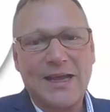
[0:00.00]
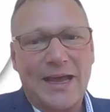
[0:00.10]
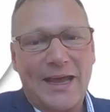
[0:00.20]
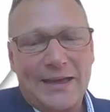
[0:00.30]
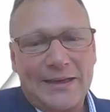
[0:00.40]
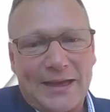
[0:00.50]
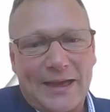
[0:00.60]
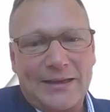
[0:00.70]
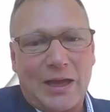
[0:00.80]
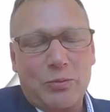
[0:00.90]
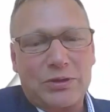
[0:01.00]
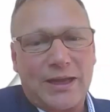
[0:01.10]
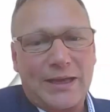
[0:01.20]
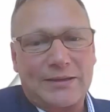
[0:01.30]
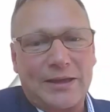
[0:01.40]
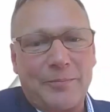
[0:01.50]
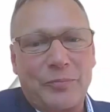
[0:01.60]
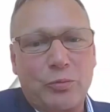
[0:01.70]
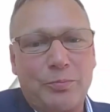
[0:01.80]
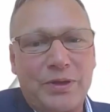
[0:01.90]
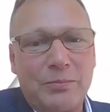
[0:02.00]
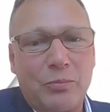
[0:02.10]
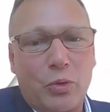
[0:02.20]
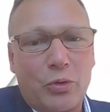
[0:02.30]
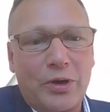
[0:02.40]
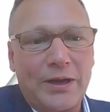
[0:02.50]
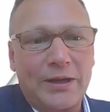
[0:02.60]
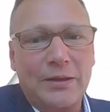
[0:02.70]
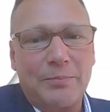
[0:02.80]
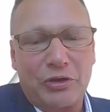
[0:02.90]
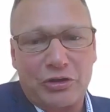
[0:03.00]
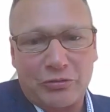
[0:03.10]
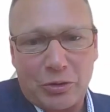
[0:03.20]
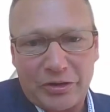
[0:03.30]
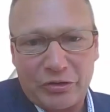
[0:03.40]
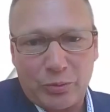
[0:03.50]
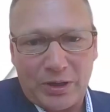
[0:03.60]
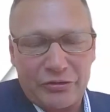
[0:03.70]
And I would like them to be more in the pitching role as well,